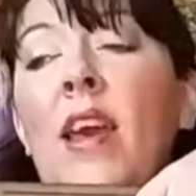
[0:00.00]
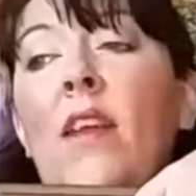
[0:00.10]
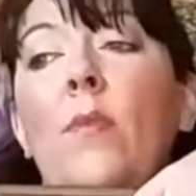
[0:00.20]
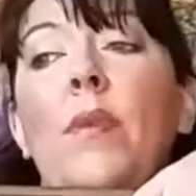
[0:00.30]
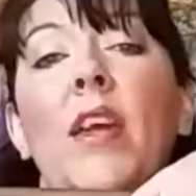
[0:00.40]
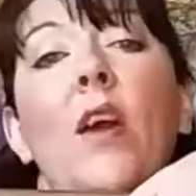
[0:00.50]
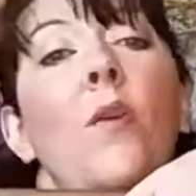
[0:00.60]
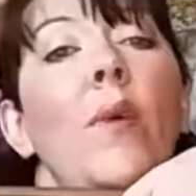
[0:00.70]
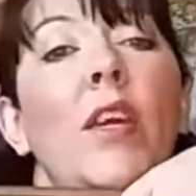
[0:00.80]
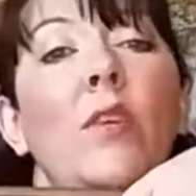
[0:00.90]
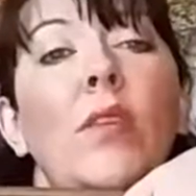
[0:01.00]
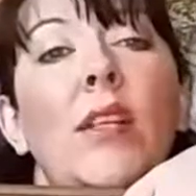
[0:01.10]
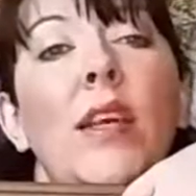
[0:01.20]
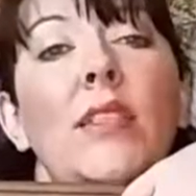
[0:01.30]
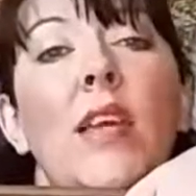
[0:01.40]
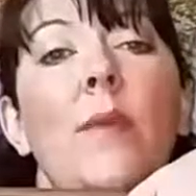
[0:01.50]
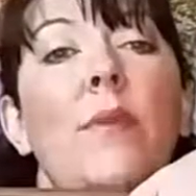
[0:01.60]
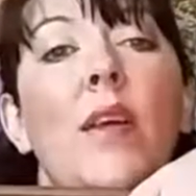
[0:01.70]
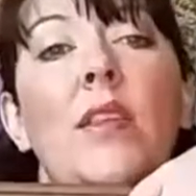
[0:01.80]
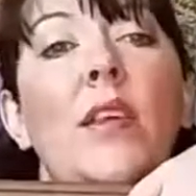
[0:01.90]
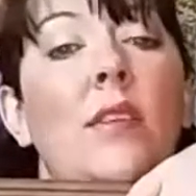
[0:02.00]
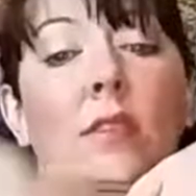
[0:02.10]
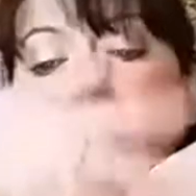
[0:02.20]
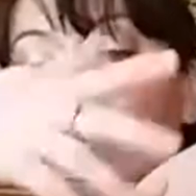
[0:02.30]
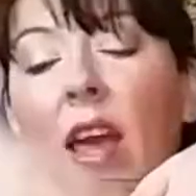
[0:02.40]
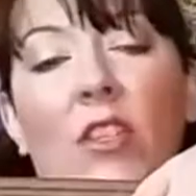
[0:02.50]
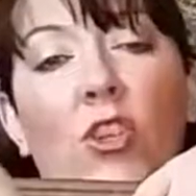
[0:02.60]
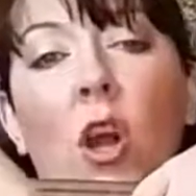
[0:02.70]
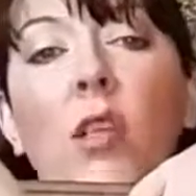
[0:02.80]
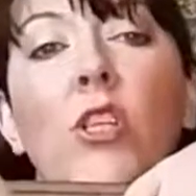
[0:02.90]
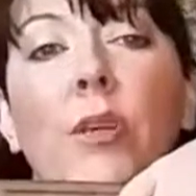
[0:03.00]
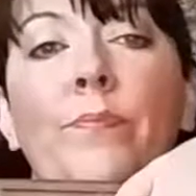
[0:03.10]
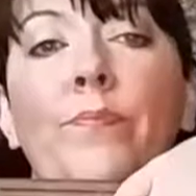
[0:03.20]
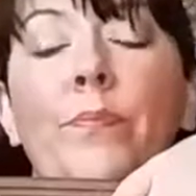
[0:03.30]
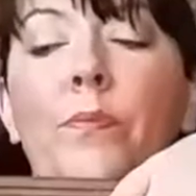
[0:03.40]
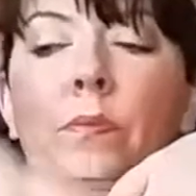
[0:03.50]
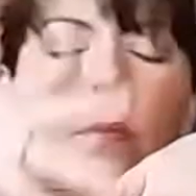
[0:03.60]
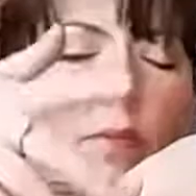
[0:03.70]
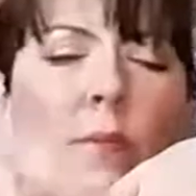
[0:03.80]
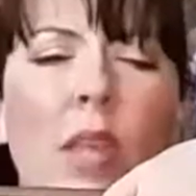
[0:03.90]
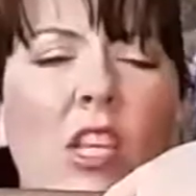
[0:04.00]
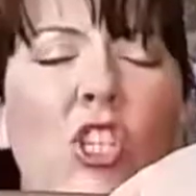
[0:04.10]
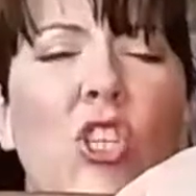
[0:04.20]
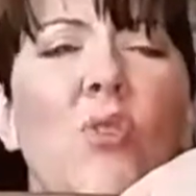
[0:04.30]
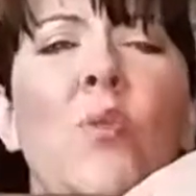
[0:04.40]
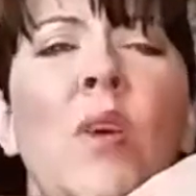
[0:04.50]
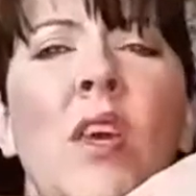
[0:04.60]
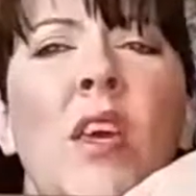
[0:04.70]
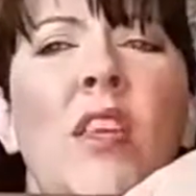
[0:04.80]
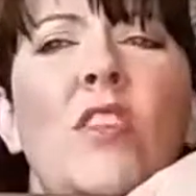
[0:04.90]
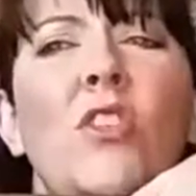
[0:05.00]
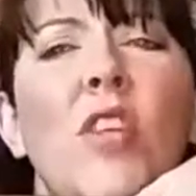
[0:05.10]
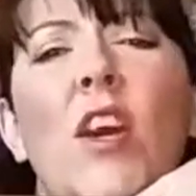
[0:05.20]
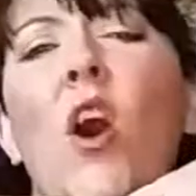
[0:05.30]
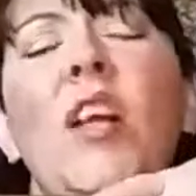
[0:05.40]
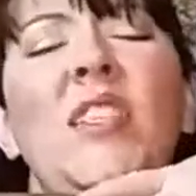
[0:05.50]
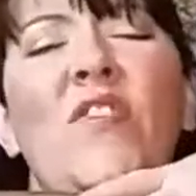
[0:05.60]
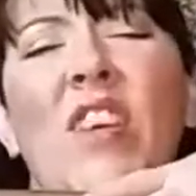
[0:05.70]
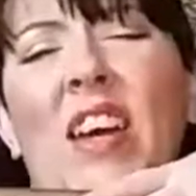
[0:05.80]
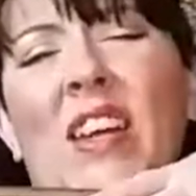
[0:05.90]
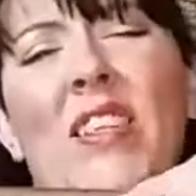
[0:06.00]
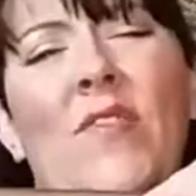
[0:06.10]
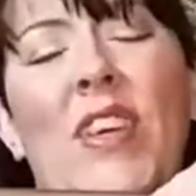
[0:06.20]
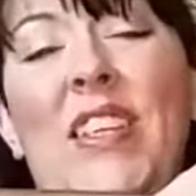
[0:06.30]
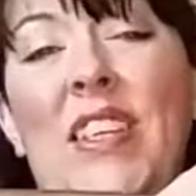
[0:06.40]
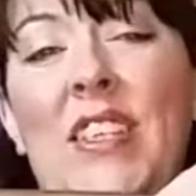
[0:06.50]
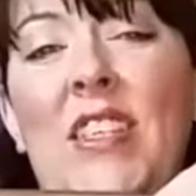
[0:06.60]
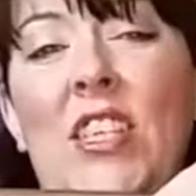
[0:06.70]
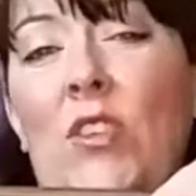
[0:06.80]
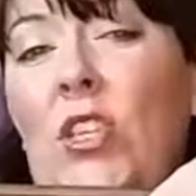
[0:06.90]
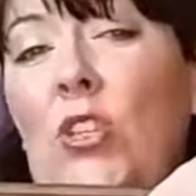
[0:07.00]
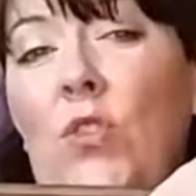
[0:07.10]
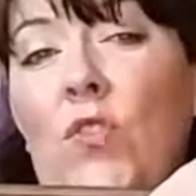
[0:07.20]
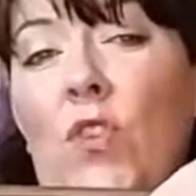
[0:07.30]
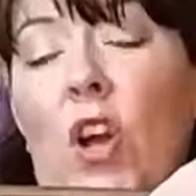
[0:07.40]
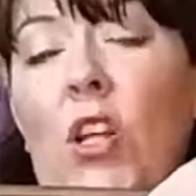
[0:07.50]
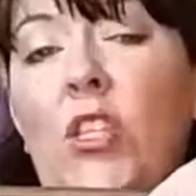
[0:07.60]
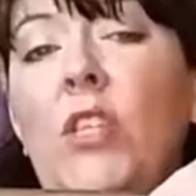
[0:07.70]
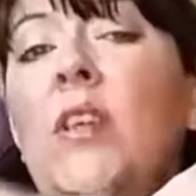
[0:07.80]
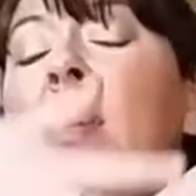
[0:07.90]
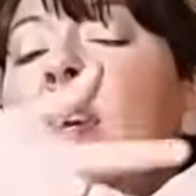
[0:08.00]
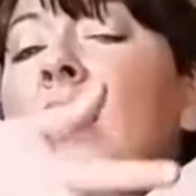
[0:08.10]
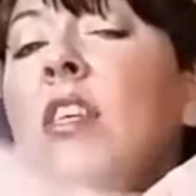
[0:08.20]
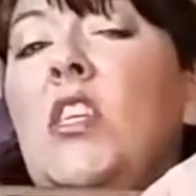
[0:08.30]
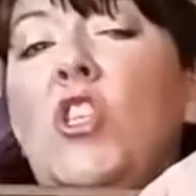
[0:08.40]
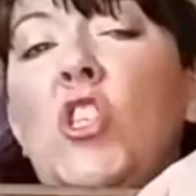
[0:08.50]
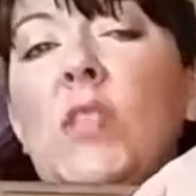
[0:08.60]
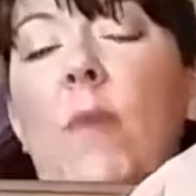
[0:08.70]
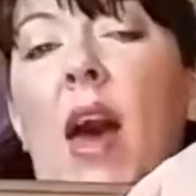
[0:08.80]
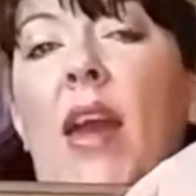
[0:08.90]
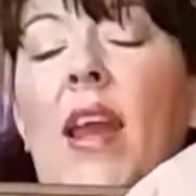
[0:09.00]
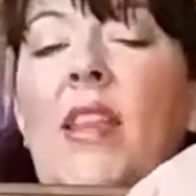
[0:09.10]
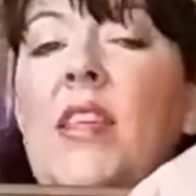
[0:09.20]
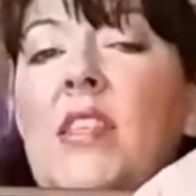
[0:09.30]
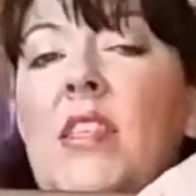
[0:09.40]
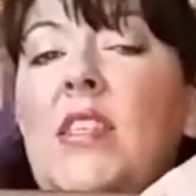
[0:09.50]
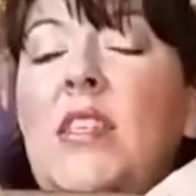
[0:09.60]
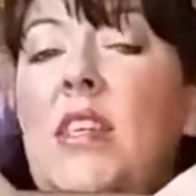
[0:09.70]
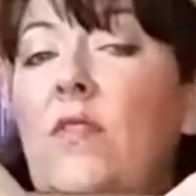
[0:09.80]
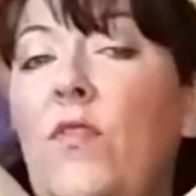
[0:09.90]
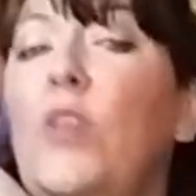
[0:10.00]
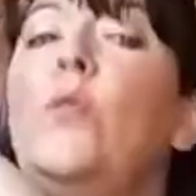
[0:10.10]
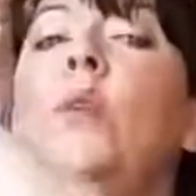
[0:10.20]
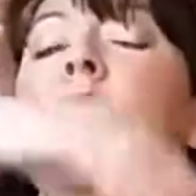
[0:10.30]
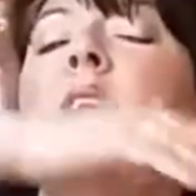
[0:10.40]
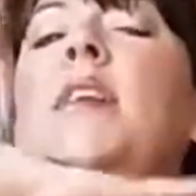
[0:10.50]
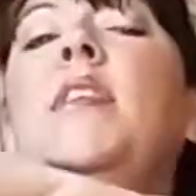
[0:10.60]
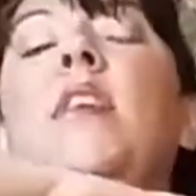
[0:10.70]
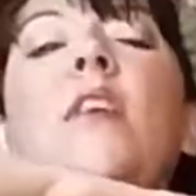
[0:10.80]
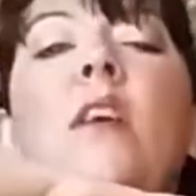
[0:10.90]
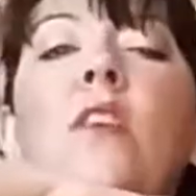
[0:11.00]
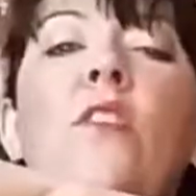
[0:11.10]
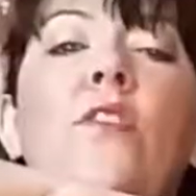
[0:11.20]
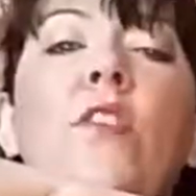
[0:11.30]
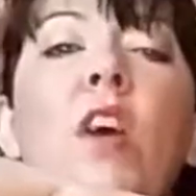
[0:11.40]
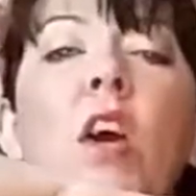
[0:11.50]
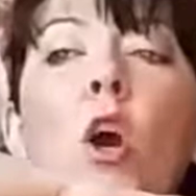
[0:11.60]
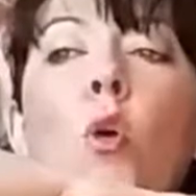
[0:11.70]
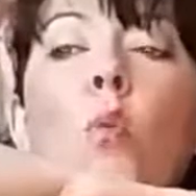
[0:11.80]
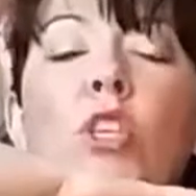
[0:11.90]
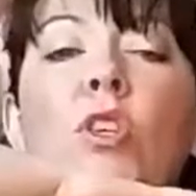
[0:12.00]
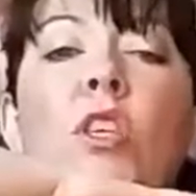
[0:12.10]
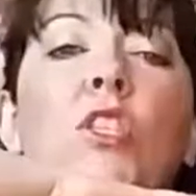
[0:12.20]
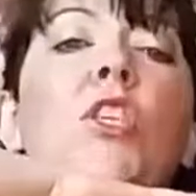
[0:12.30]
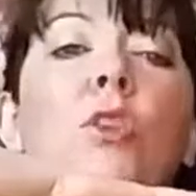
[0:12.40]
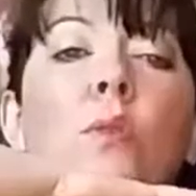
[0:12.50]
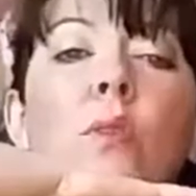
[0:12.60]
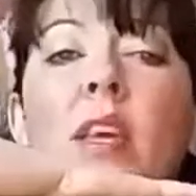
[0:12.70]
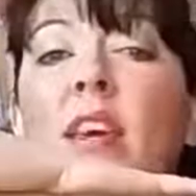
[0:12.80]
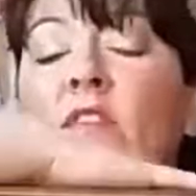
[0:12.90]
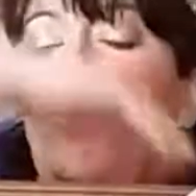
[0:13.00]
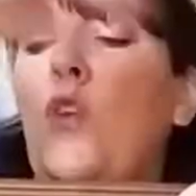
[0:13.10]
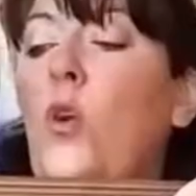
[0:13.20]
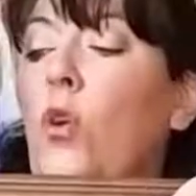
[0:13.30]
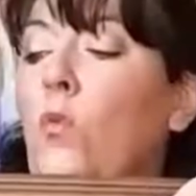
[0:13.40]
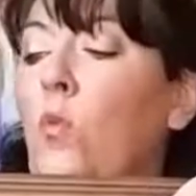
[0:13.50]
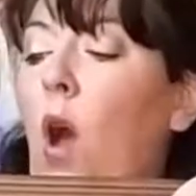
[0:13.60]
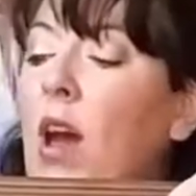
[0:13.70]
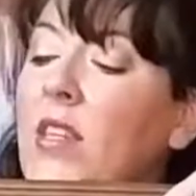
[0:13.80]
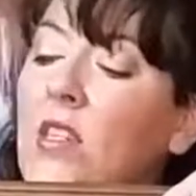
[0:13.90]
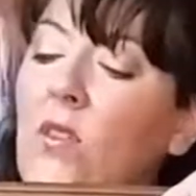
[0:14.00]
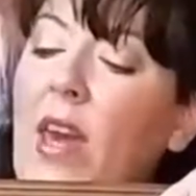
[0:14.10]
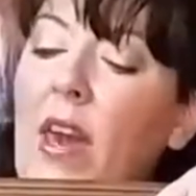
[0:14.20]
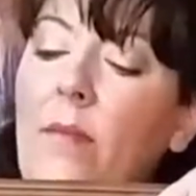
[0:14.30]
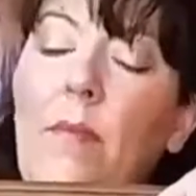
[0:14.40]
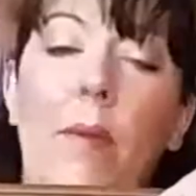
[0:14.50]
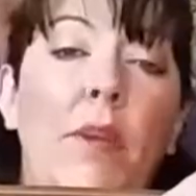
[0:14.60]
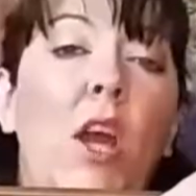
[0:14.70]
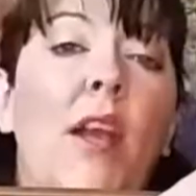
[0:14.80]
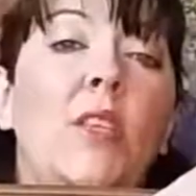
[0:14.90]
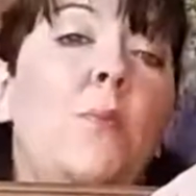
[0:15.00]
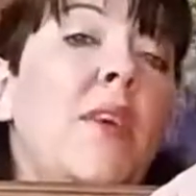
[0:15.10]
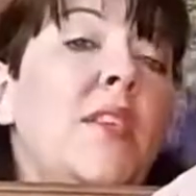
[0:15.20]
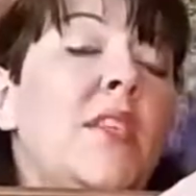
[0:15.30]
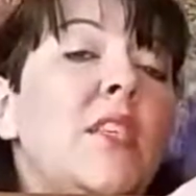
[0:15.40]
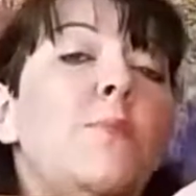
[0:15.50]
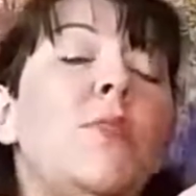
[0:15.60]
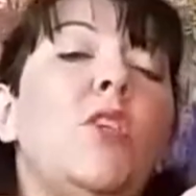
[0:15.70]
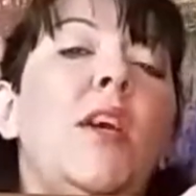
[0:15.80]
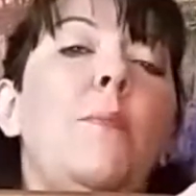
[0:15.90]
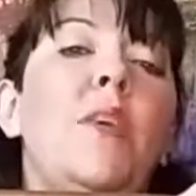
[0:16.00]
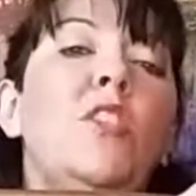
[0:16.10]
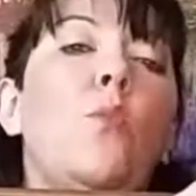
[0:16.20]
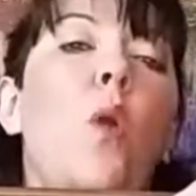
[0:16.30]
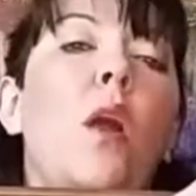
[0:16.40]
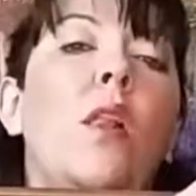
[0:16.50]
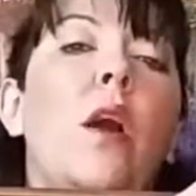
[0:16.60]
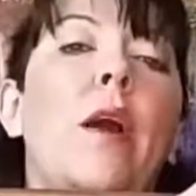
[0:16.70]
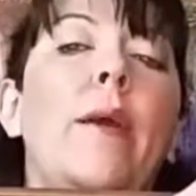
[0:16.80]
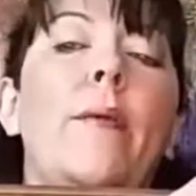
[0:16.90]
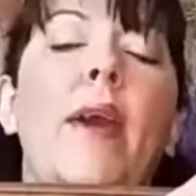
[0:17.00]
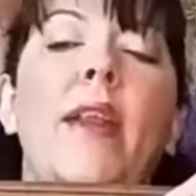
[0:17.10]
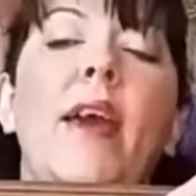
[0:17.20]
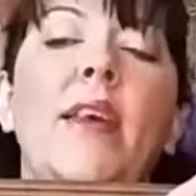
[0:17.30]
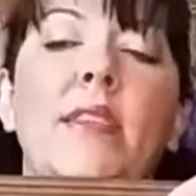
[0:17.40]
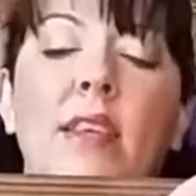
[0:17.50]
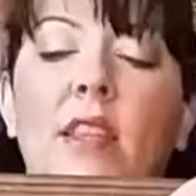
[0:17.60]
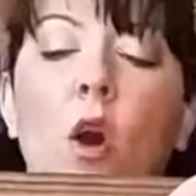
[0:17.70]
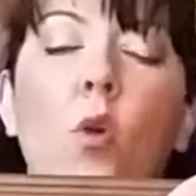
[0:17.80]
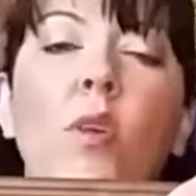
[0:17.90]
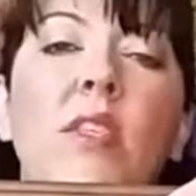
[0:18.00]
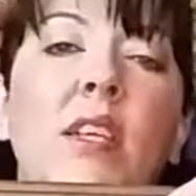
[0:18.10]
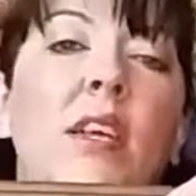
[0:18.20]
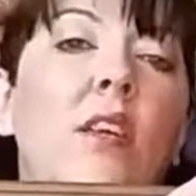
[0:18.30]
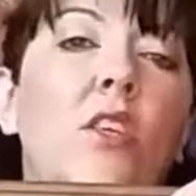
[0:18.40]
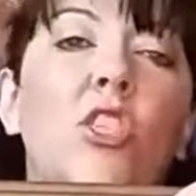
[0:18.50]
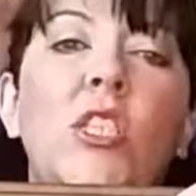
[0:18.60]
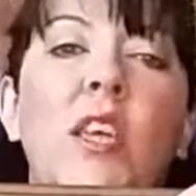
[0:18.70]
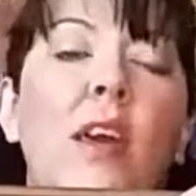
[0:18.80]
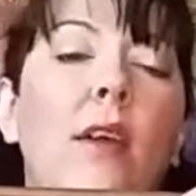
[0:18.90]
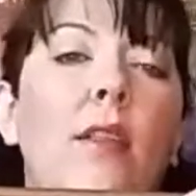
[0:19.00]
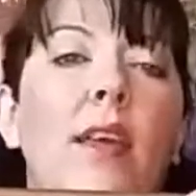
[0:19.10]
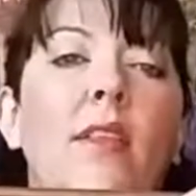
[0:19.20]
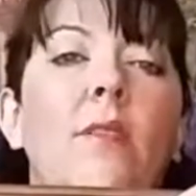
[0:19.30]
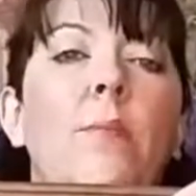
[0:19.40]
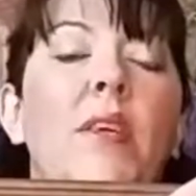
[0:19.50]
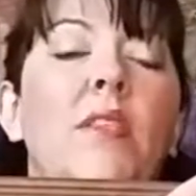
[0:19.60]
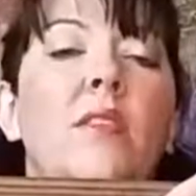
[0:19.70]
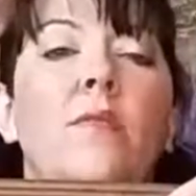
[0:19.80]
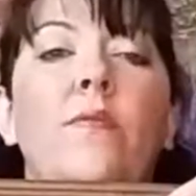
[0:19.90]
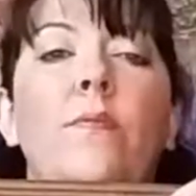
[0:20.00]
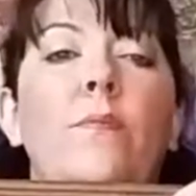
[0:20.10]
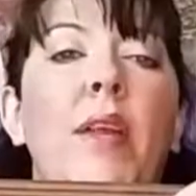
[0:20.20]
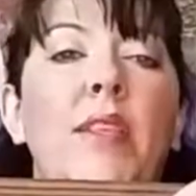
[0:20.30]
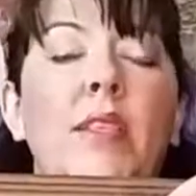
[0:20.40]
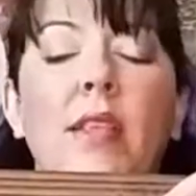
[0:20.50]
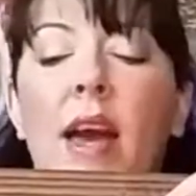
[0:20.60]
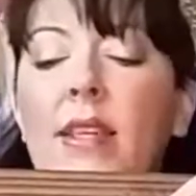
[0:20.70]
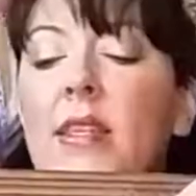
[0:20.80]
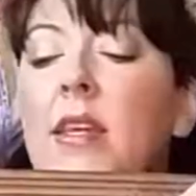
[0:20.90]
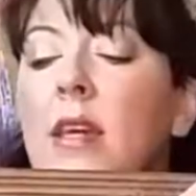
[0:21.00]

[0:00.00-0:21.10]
And you'd be like, oh, what a cute little end table, and then that's your altar. So there's like all different kinds of ideas that you can use for an altar. This is just mine, and this is to give you an idea of what you can do. Like if you go to Ross and you get maybe not as big as this, but you get a piece of wall art and it has like the holes in it, you could just get like a little piece of plexiglass.